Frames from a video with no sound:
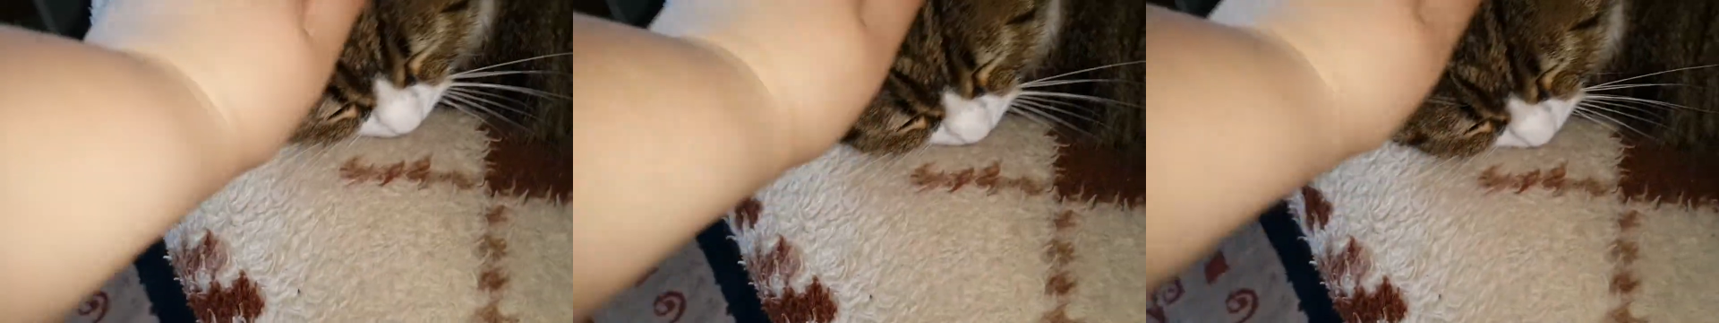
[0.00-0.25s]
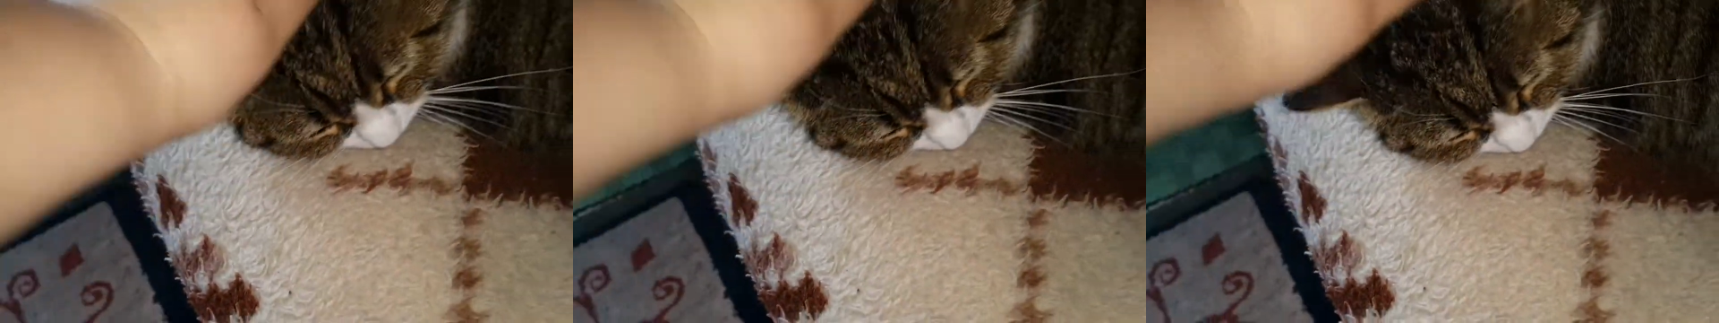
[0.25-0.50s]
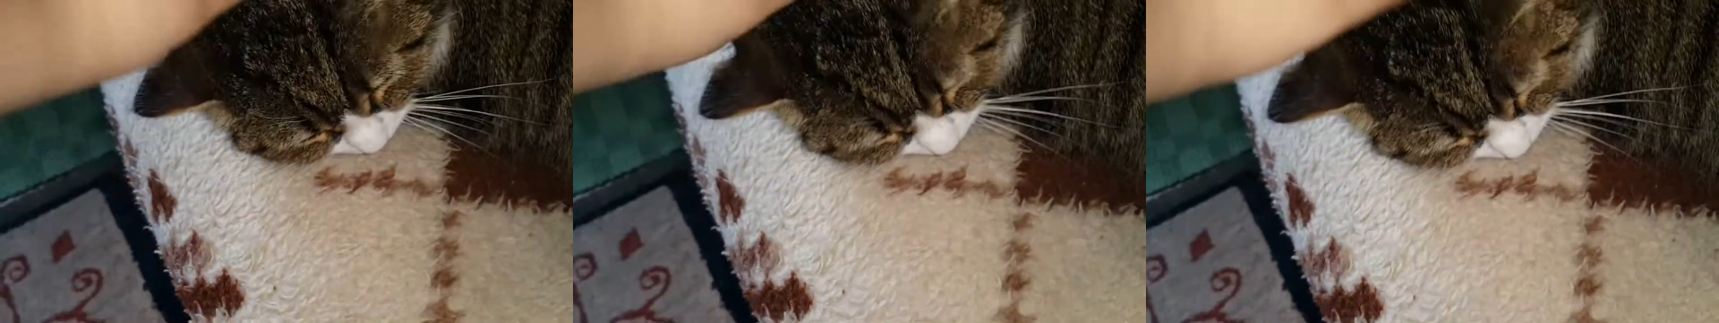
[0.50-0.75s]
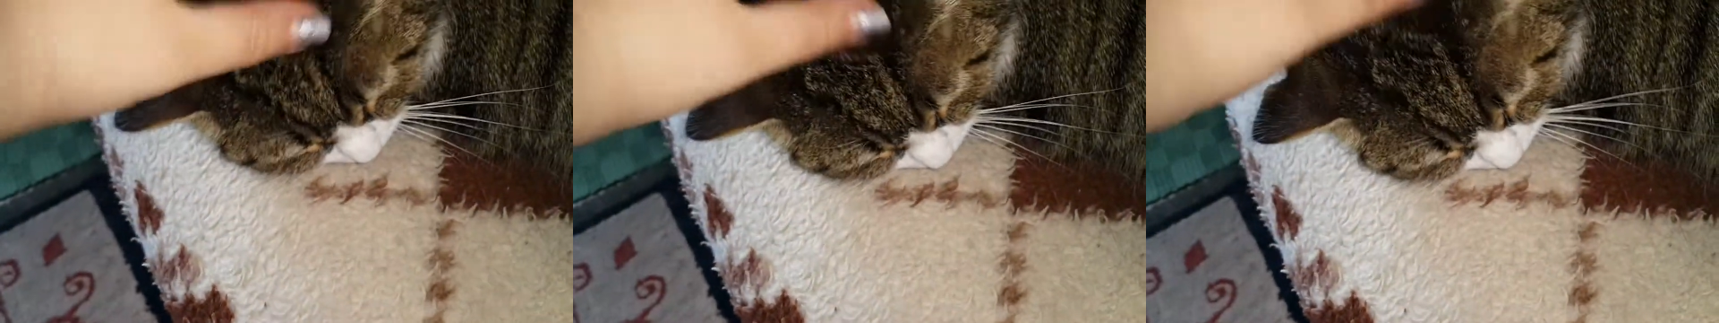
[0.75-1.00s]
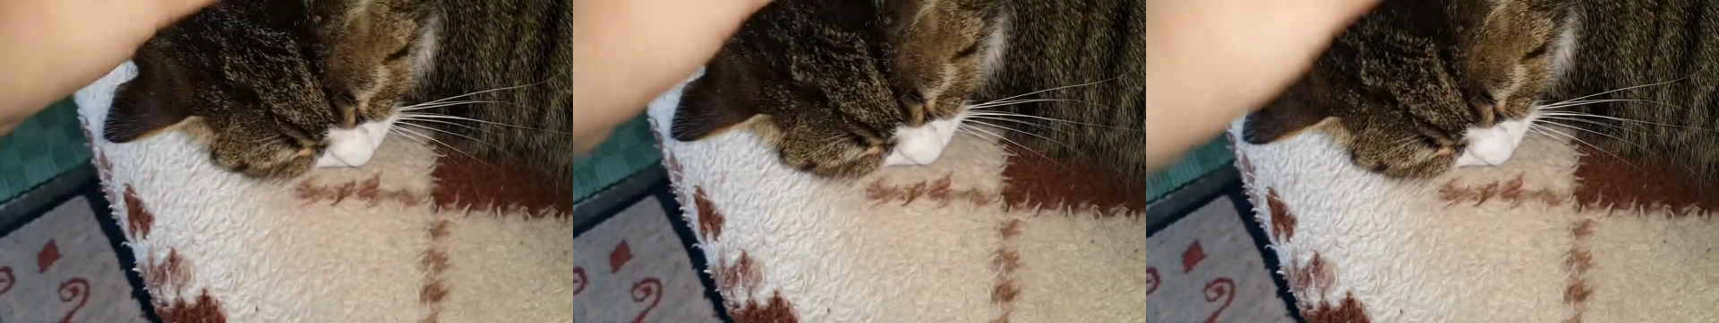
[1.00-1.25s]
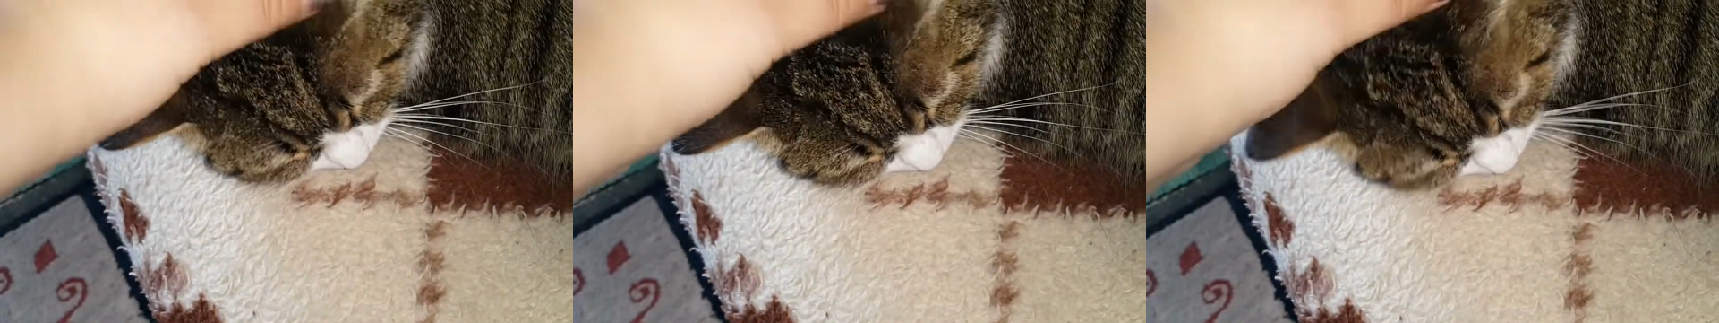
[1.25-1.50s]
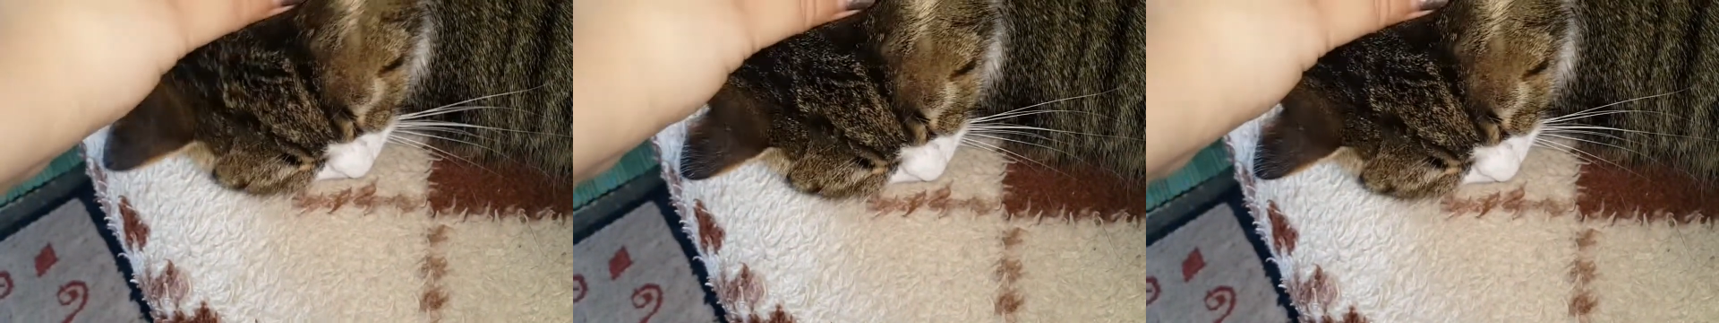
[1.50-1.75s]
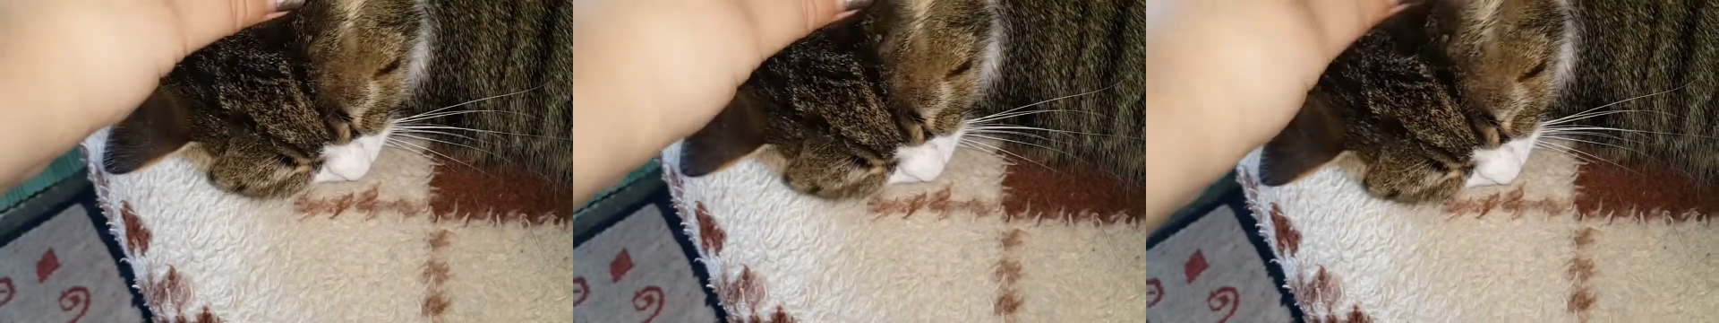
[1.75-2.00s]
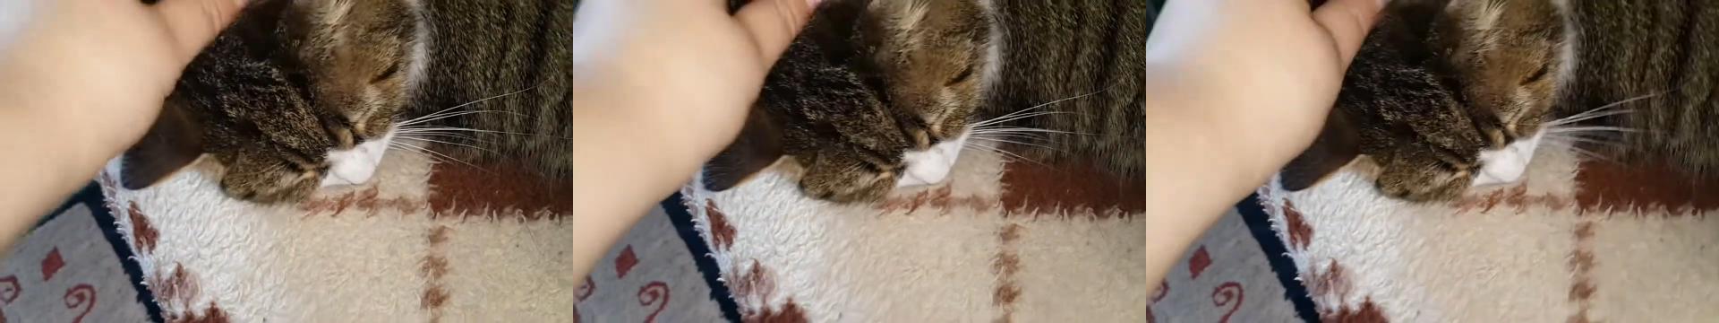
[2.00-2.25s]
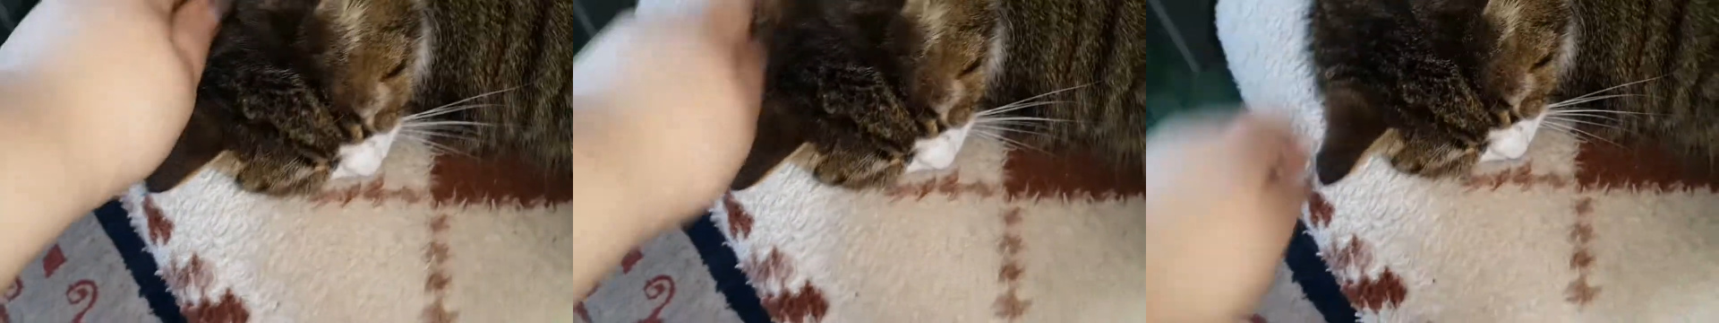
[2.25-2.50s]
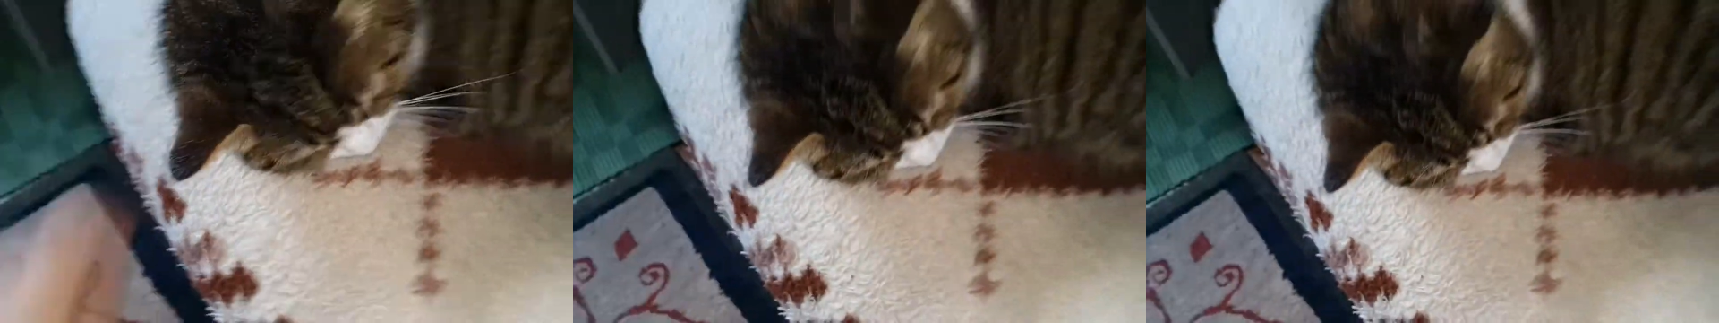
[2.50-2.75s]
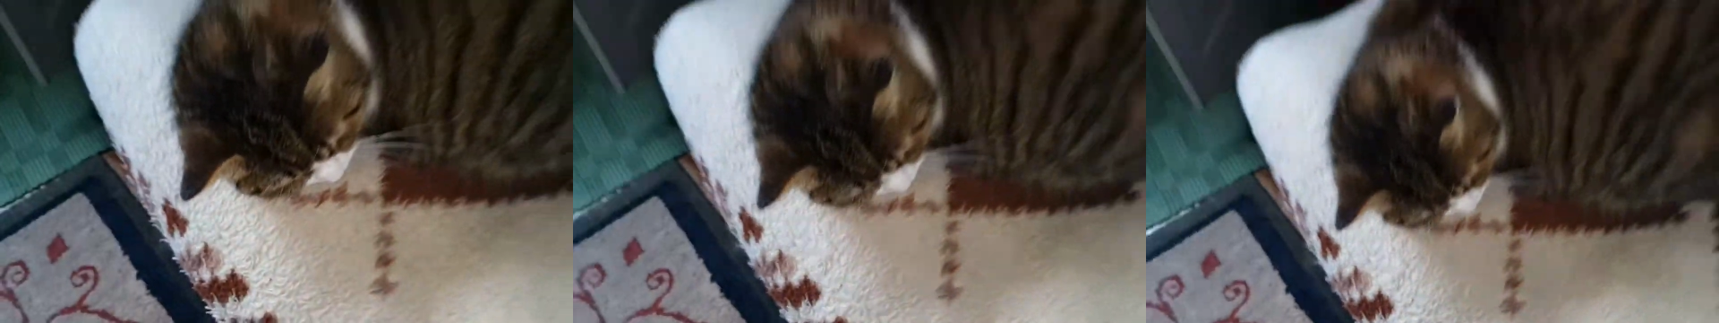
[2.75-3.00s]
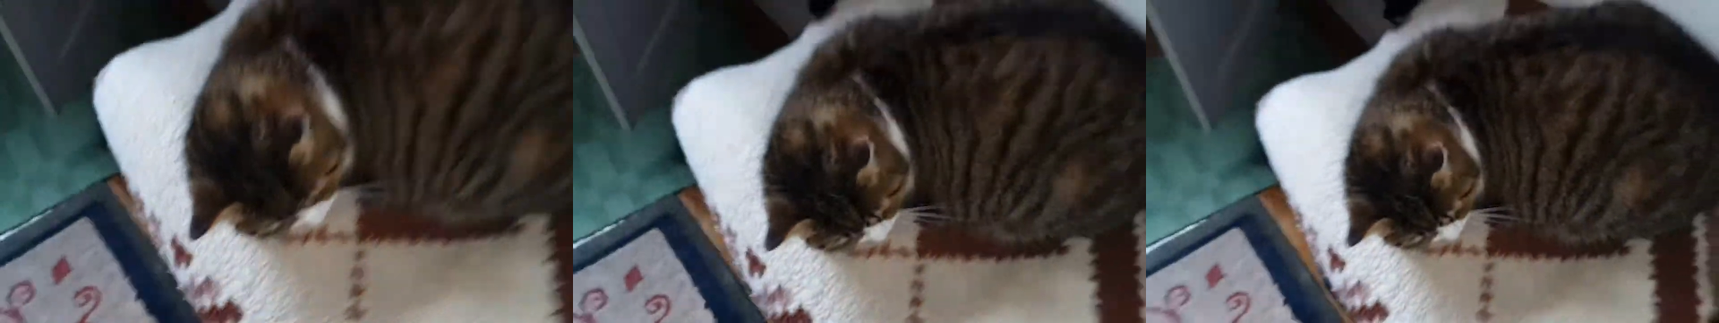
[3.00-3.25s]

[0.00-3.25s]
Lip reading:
No face is visible, so there are no lips to read.